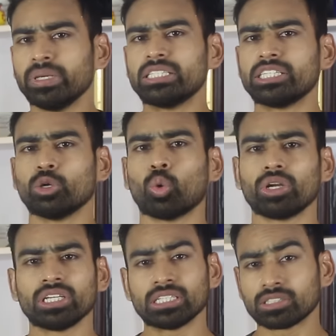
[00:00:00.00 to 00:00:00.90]

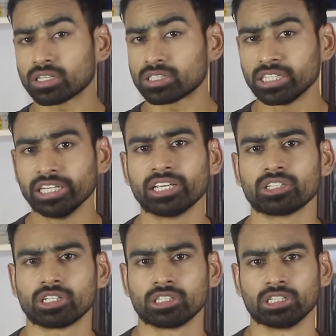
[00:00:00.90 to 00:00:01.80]
PCOD is a
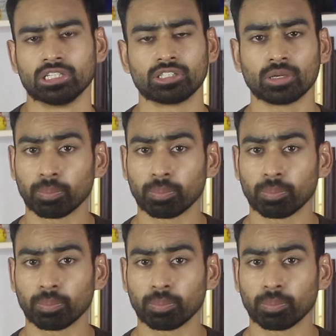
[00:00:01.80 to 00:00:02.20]
serious disease,